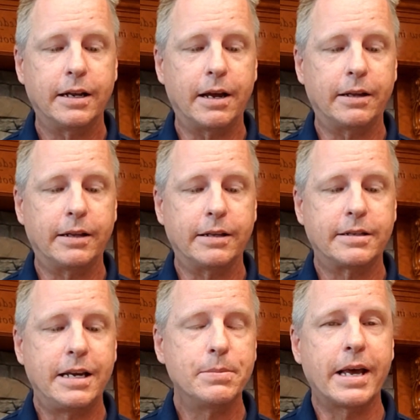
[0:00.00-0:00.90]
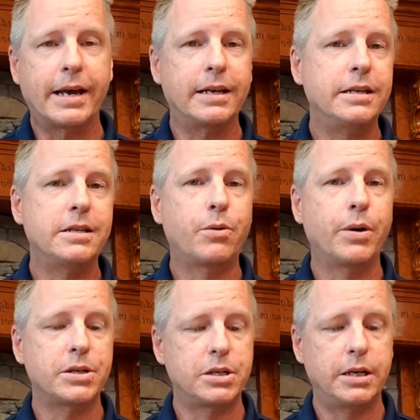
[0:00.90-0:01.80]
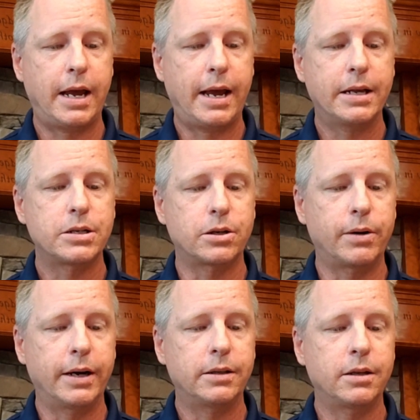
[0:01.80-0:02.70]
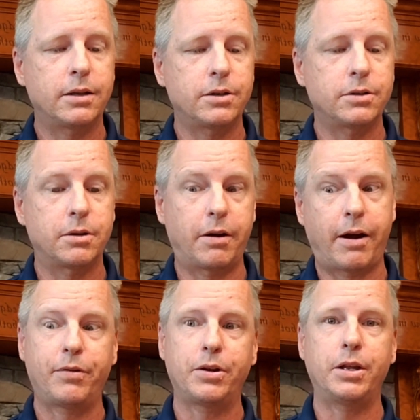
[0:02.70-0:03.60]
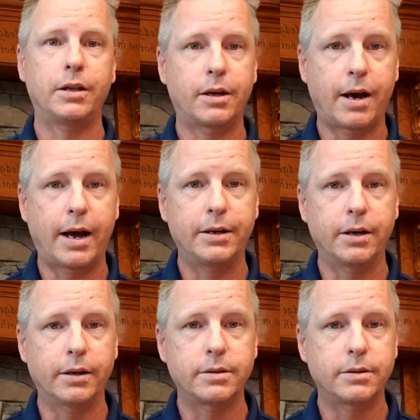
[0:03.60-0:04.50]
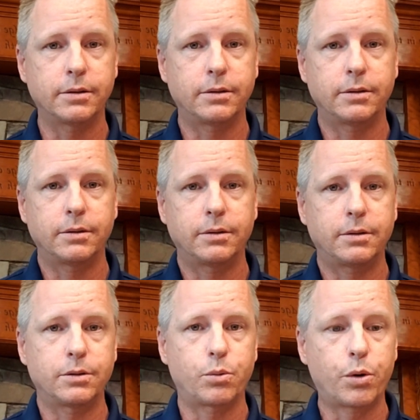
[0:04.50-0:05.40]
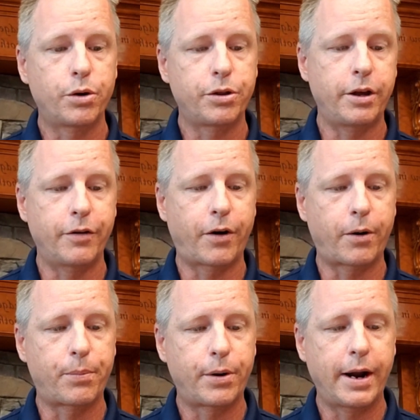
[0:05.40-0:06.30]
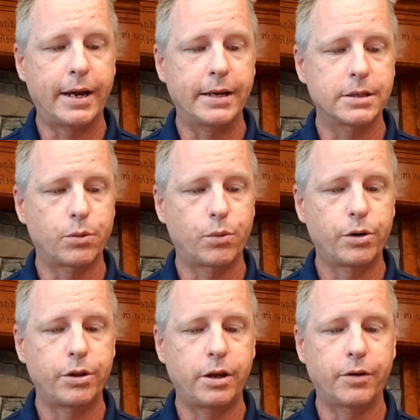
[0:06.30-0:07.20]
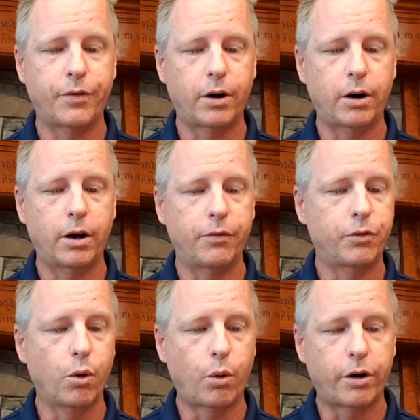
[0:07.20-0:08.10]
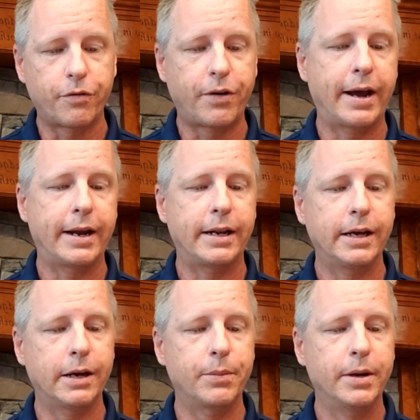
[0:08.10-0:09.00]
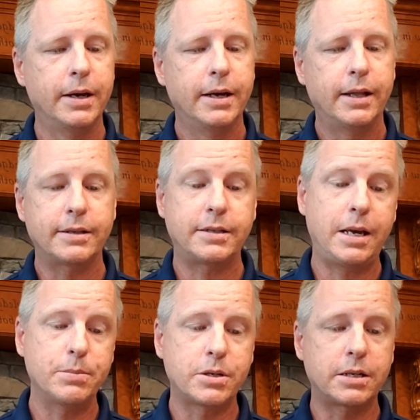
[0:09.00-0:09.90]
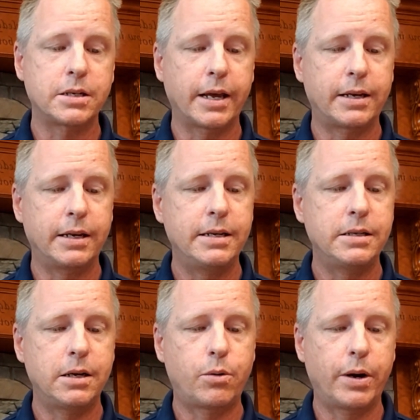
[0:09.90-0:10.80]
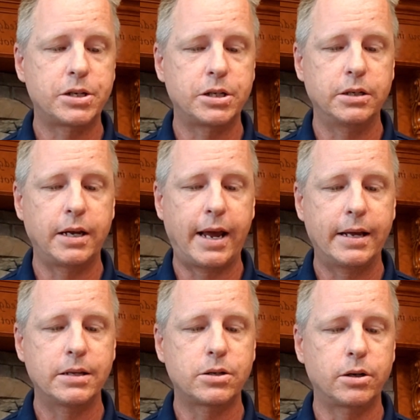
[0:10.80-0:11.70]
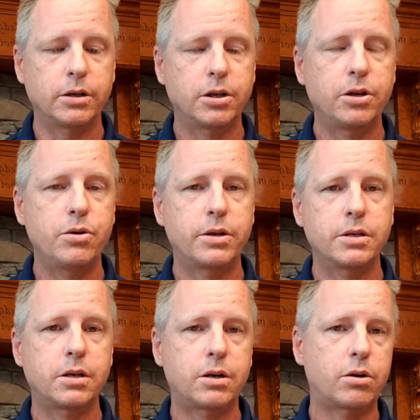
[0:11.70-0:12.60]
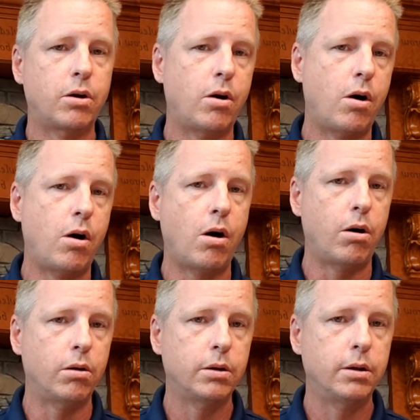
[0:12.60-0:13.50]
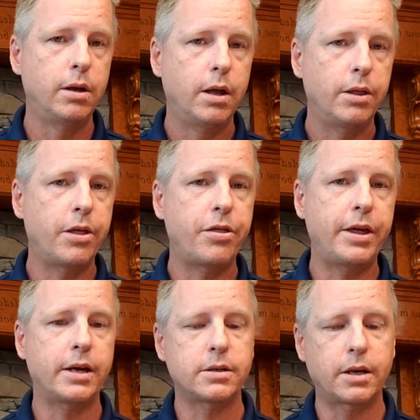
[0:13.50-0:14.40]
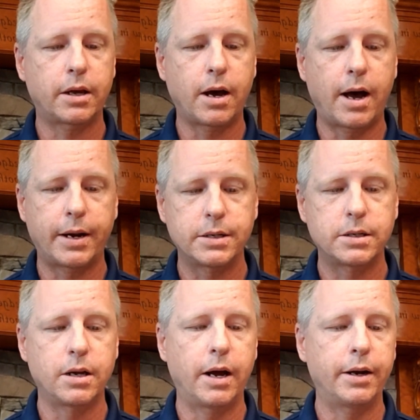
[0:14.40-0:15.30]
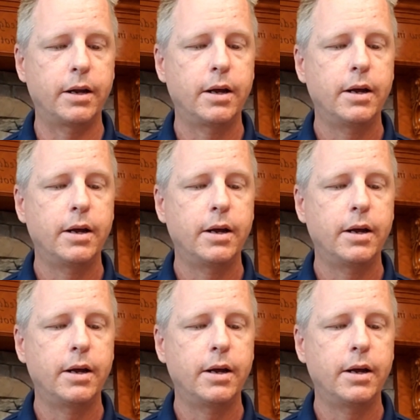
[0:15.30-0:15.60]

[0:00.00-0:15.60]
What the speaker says: it seems like an easy question to answer, right? That there's everything that God does is worthy of our praise and worthy of glorifying him. That seems such like an easy question to answer until you consider all the things that God has done.